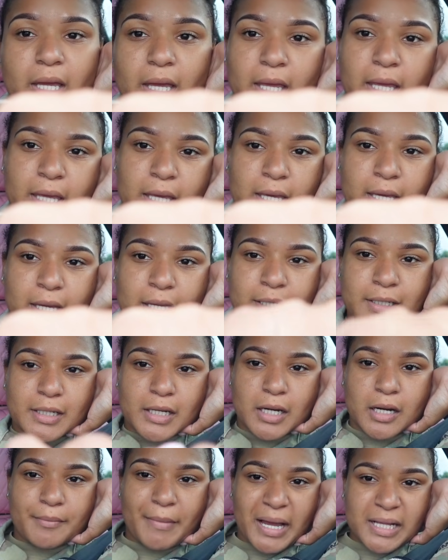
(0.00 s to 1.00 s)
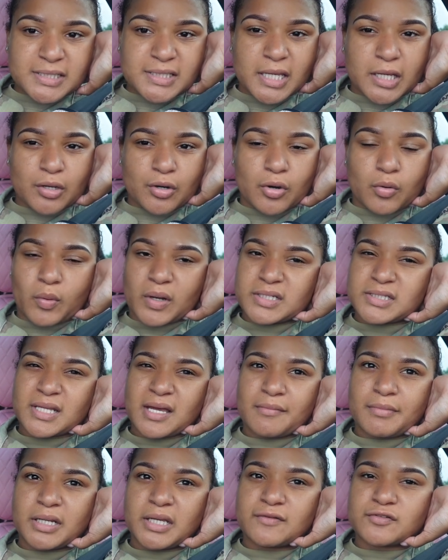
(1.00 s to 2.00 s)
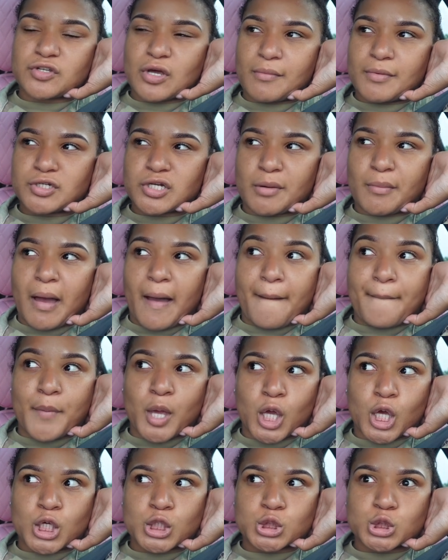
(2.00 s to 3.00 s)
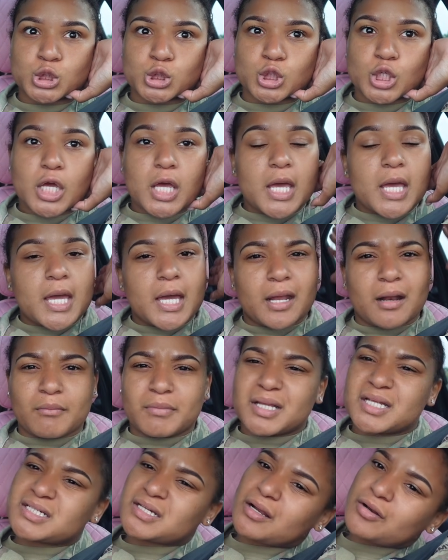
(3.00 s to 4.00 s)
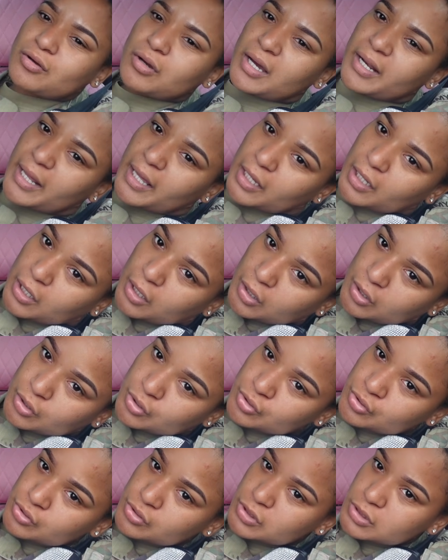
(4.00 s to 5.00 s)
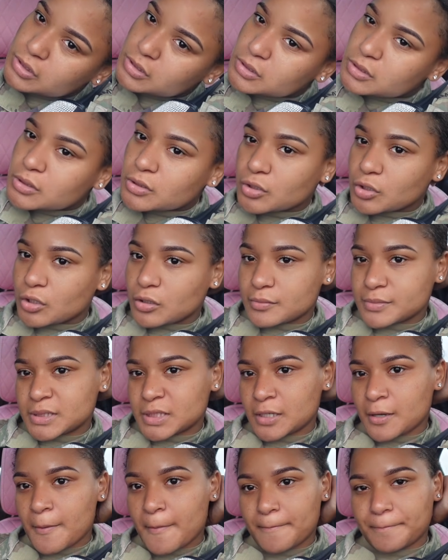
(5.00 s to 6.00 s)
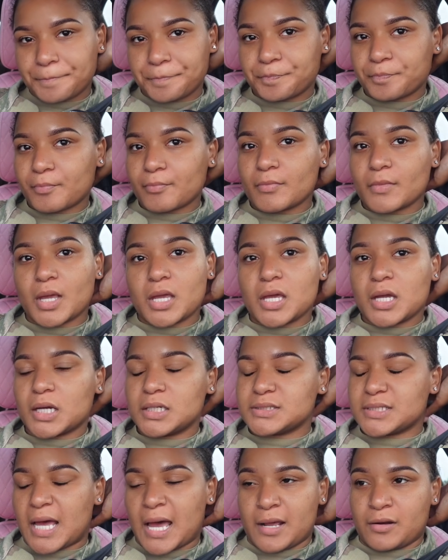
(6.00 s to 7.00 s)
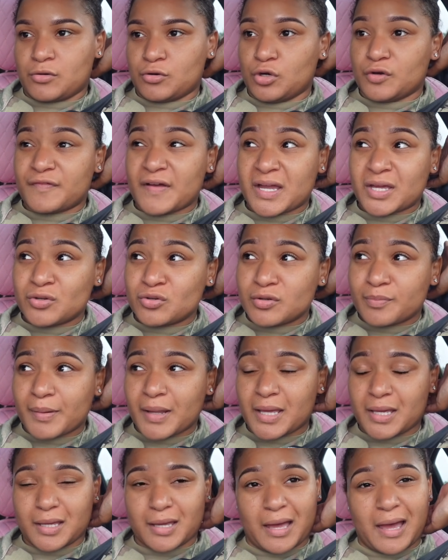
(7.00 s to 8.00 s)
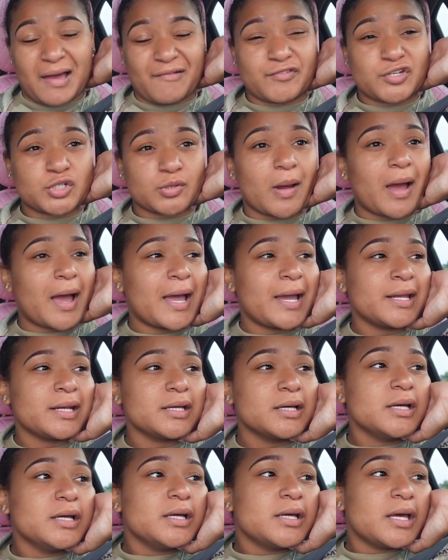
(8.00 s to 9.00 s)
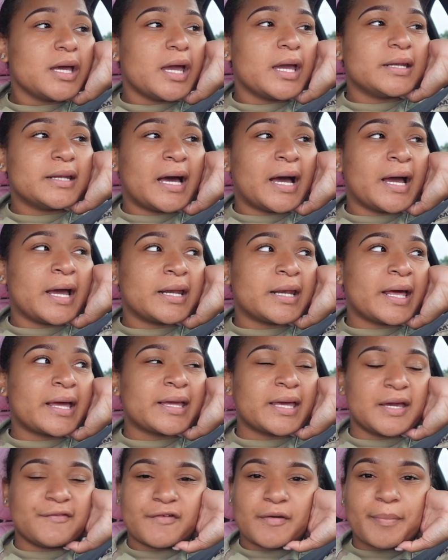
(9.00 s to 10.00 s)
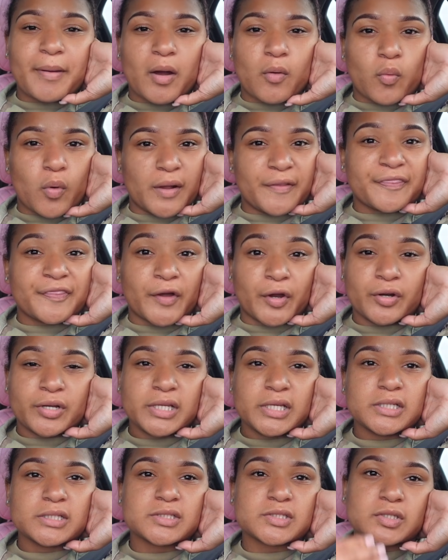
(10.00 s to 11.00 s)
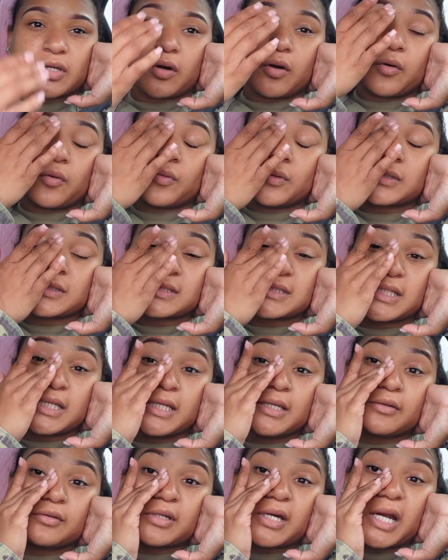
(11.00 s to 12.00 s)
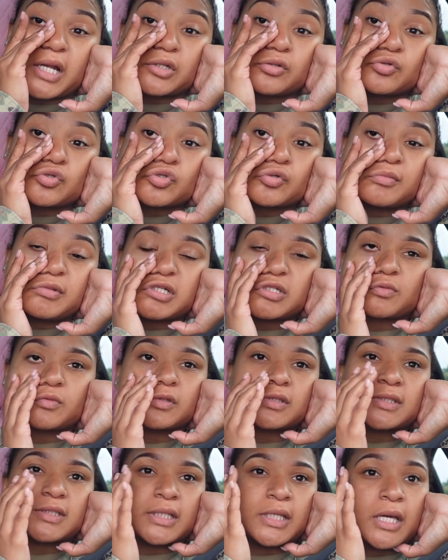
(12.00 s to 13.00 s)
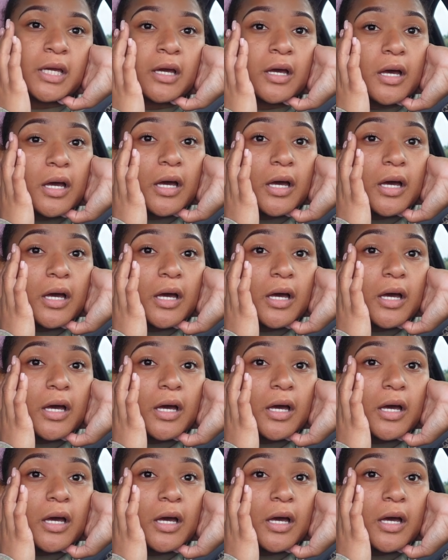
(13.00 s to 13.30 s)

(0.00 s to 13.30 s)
And I take it on Wednesday, I believe. So I'm going to try my best. And I'm going to let y'all know how that goes. You know what I'm saying? Because I don't know if I can do the plank. I've tried and I like gave up at 1:30. So we'll see. You got to do 2 minutes. We'll see.